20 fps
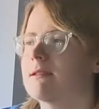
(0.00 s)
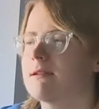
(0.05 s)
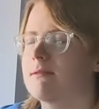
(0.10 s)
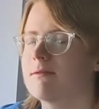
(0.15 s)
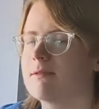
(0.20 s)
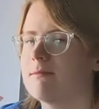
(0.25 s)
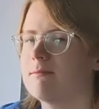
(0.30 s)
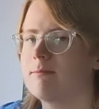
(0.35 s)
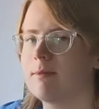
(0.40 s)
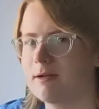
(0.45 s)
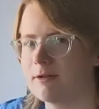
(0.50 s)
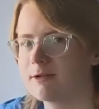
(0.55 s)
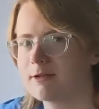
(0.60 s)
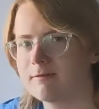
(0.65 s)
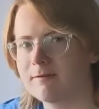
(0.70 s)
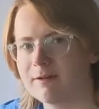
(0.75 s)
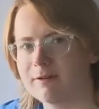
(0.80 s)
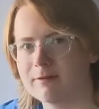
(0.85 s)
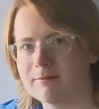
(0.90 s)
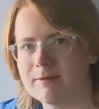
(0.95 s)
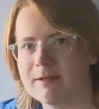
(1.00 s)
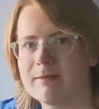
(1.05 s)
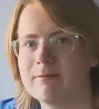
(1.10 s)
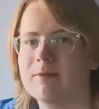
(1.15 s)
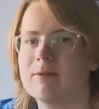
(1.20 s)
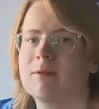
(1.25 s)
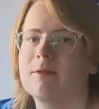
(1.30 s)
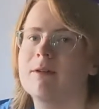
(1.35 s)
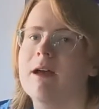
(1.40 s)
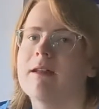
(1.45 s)
thing with a bunch of other
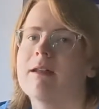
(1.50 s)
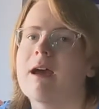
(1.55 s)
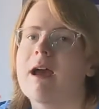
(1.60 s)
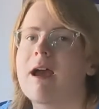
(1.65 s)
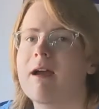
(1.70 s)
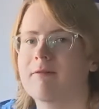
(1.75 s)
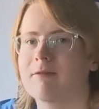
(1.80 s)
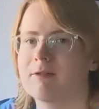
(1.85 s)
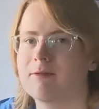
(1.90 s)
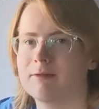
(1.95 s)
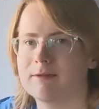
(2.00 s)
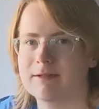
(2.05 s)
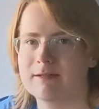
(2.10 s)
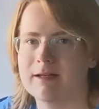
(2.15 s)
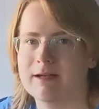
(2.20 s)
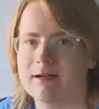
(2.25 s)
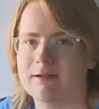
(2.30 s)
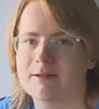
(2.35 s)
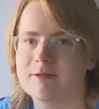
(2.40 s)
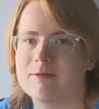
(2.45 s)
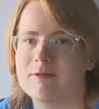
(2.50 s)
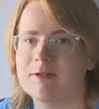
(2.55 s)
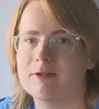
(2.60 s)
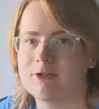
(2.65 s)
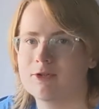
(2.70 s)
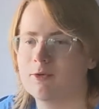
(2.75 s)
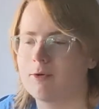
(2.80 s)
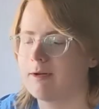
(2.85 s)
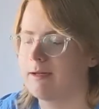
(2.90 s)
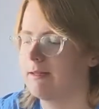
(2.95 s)
people, and everyone's there to
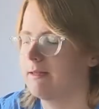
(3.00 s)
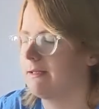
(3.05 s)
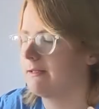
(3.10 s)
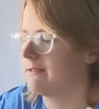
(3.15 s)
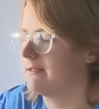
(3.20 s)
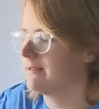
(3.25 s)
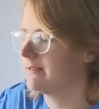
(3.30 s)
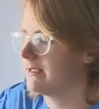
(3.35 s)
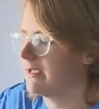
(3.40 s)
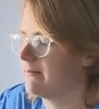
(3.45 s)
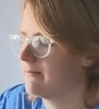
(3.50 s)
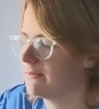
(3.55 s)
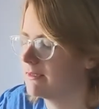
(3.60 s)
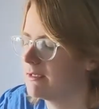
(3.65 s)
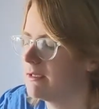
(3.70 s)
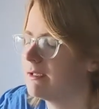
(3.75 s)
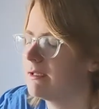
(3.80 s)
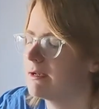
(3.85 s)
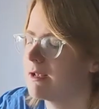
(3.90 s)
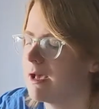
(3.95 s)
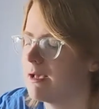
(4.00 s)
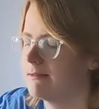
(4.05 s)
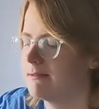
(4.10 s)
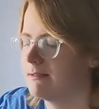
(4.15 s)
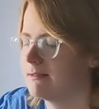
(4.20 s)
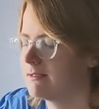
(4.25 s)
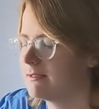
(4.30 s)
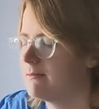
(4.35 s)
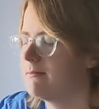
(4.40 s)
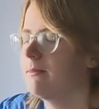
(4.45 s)
enjoy, the same thing, and has
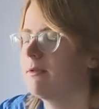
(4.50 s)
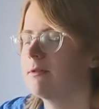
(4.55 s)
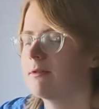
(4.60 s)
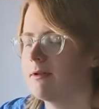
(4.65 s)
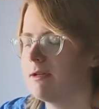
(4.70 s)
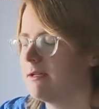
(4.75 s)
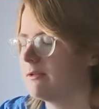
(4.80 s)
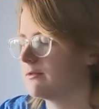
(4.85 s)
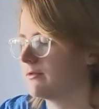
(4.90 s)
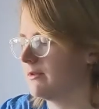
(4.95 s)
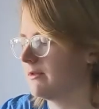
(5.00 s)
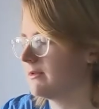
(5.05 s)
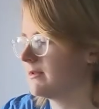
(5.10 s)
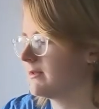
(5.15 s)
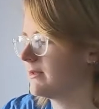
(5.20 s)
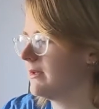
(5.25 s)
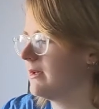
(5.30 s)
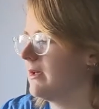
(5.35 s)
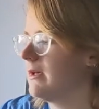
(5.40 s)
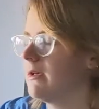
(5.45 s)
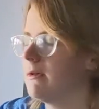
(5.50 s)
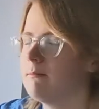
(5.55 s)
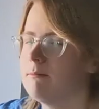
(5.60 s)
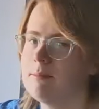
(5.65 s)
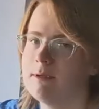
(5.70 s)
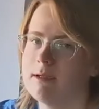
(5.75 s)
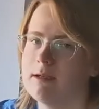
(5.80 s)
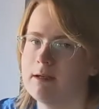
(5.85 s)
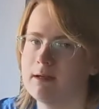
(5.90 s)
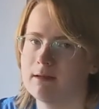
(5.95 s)
a similar interest,
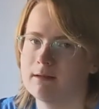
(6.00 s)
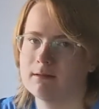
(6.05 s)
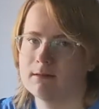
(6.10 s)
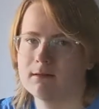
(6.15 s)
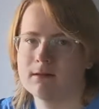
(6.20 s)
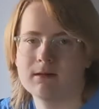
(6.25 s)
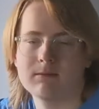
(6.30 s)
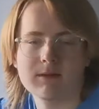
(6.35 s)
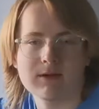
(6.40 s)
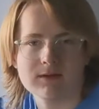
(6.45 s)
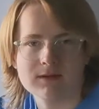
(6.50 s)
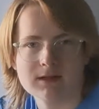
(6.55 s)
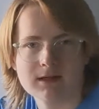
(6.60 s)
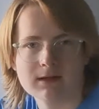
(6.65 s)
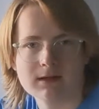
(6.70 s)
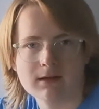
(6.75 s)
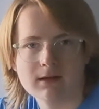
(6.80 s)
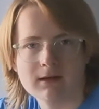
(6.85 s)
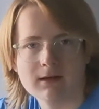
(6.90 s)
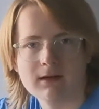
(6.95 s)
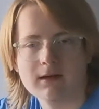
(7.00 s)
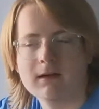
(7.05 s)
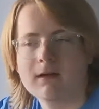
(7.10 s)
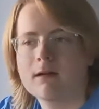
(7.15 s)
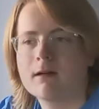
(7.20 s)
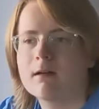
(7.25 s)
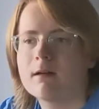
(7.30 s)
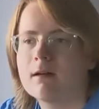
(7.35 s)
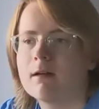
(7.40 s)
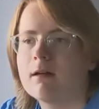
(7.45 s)
being the music.
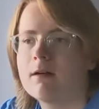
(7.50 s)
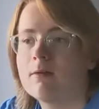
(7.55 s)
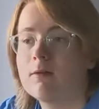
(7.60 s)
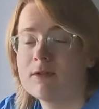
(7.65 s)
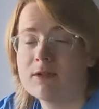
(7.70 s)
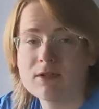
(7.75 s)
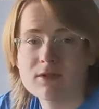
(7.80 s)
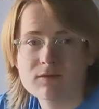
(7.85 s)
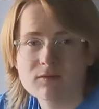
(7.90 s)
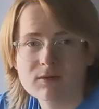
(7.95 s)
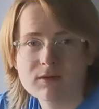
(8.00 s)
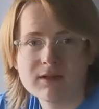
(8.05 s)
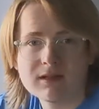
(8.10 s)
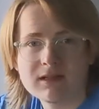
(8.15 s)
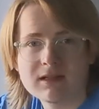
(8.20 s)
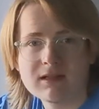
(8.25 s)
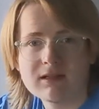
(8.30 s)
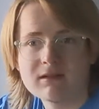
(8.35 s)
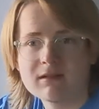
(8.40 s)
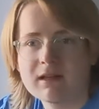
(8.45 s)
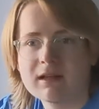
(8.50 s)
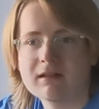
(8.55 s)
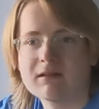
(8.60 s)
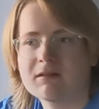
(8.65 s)
Which is really,